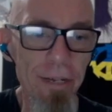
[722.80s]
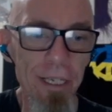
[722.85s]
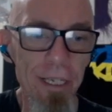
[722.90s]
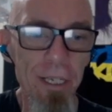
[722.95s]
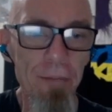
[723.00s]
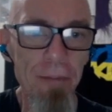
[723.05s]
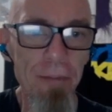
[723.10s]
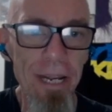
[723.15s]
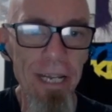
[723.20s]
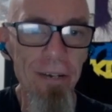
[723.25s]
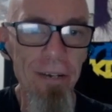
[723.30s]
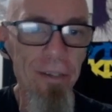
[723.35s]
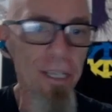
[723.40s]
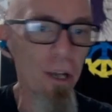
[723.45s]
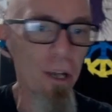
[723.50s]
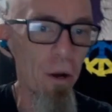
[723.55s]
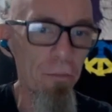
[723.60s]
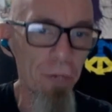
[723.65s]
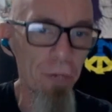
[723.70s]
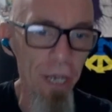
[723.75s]
is, depending on the
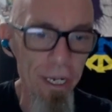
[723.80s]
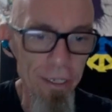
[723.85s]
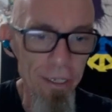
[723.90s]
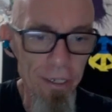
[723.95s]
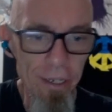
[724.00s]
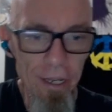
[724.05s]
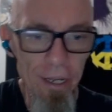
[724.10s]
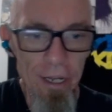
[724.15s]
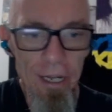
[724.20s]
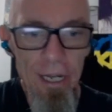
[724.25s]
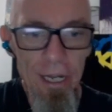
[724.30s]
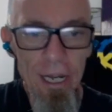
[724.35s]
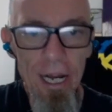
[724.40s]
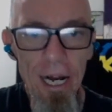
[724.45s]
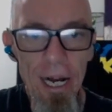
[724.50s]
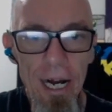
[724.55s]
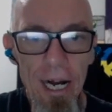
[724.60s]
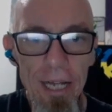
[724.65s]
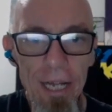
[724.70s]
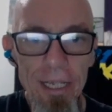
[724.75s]
object,
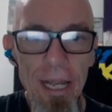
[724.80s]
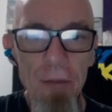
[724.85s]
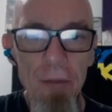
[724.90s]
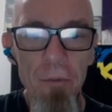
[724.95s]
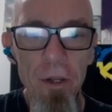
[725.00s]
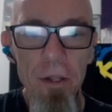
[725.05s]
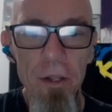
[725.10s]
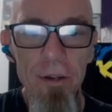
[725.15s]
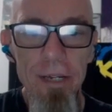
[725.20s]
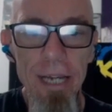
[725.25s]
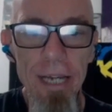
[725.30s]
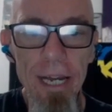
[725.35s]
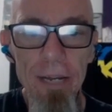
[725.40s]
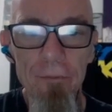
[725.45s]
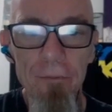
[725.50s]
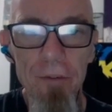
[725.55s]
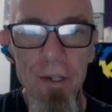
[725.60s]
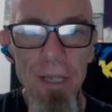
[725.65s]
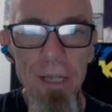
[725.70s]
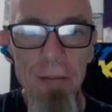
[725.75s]
then we'll look
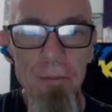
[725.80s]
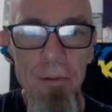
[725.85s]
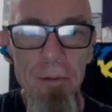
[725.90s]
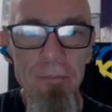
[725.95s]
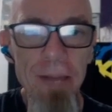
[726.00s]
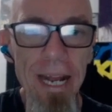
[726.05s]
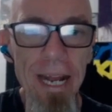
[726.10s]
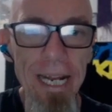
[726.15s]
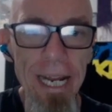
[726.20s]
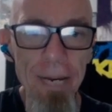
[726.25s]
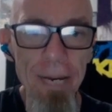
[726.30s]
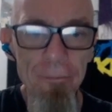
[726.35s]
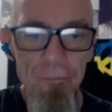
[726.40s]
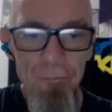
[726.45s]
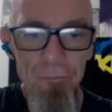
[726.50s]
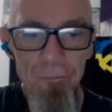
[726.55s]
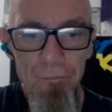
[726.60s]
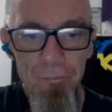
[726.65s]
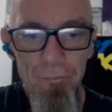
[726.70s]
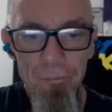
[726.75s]
at, for example, many,
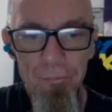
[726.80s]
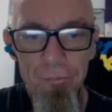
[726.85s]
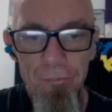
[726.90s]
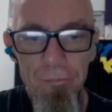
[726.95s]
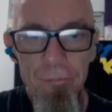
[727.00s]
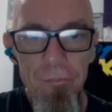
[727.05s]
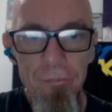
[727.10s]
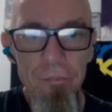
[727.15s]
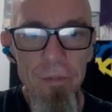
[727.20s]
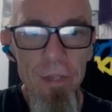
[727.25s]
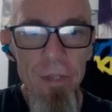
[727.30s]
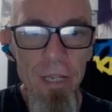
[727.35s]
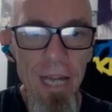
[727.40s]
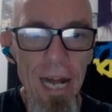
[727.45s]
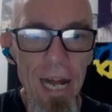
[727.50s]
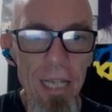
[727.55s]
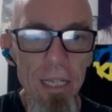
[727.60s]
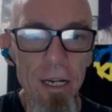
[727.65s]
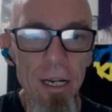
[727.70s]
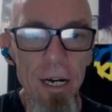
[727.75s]

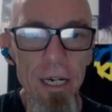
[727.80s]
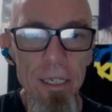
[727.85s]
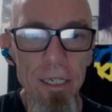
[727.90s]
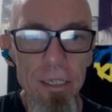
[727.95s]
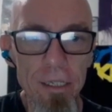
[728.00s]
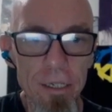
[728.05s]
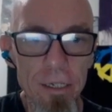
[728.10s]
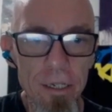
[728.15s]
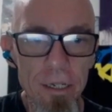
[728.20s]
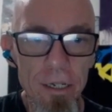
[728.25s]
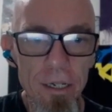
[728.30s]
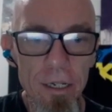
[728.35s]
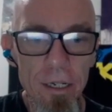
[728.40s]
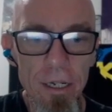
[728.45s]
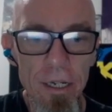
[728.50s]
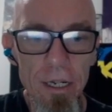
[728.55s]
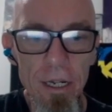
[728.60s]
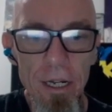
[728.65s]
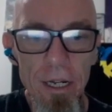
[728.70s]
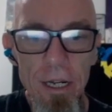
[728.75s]
a lot,
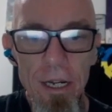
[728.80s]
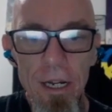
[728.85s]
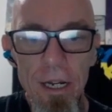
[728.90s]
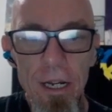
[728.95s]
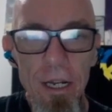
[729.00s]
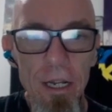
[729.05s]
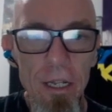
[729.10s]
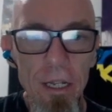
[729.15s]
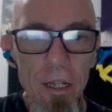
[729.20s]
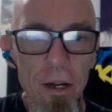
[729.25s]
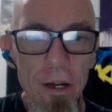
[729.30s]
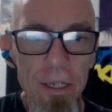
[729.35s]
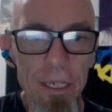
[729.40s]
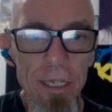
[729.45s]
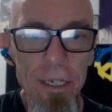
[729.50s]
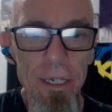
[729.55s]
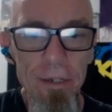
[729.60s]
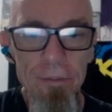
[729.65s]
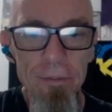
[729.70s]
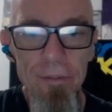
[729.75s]
lots
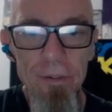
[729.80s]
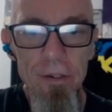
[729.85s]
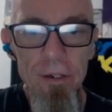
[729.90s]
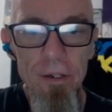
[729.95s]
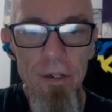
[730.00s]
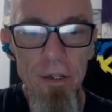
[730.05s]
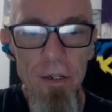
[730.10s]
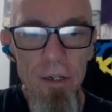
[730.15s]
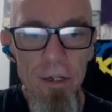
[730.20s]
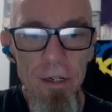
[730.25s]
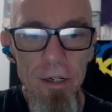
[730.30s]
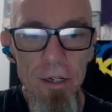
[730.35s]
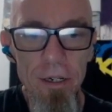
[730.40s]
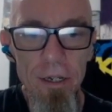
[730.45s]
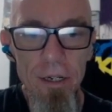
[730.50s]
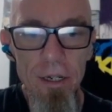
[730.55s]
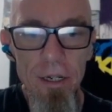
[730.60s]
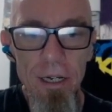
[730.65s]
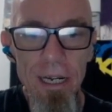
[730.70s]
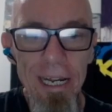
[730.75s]
of,
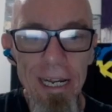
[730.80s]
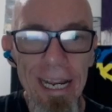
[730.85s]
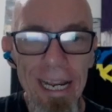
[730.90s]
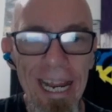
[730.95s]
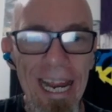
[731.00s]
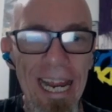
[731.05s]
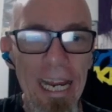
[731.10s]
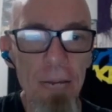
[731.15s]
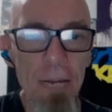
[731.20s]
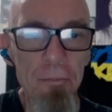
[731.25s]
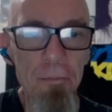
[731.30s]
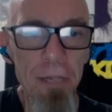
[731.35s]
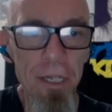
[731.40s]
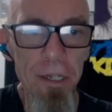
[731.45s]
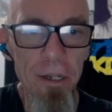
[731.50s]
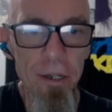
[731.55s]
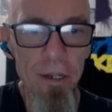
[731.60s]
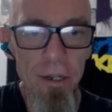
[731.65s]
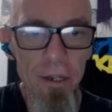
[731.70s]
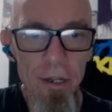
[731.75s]

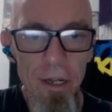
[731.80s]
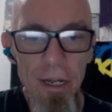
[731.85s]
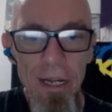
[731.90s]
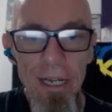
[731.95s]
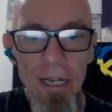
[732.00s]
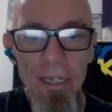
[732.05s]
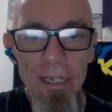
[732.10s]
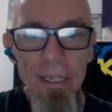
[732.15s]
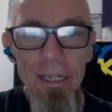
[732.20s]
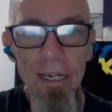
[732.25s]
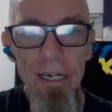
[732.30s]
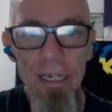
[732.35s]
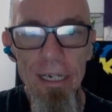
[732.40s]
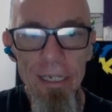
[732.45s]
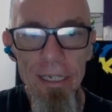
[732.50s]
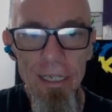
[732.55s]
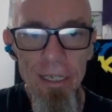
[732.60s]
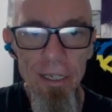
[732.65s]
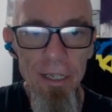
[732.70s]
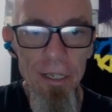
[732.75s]
heaps,
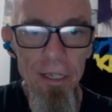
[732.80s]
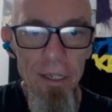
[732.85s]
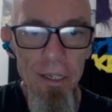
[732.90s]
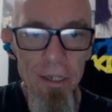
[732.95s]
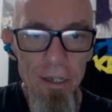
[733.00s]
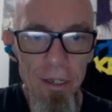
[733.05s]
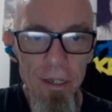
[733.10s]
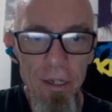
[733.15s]
tons,